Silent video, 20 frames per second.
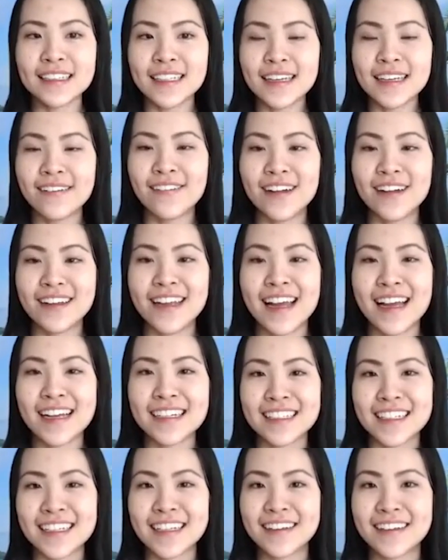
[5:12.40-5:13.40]
thing I wanted to
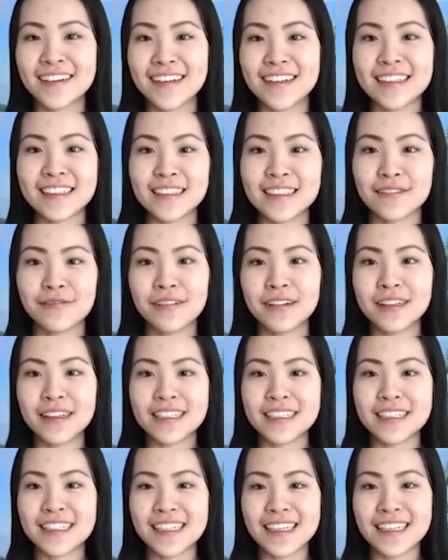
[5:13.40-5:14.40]
ask you is, what
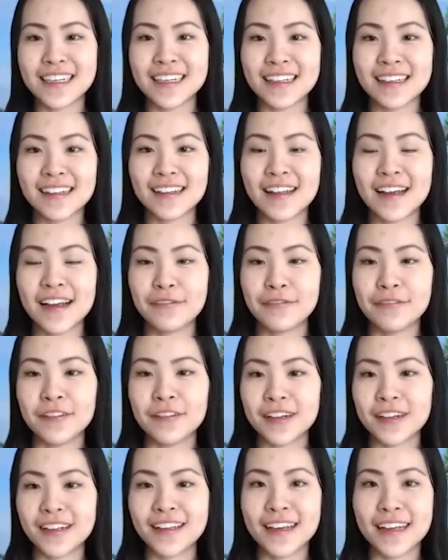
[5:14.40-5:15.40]
does a day in the life
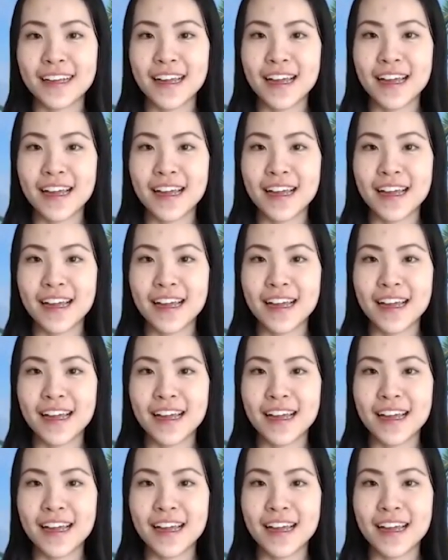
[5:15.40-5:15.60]
look like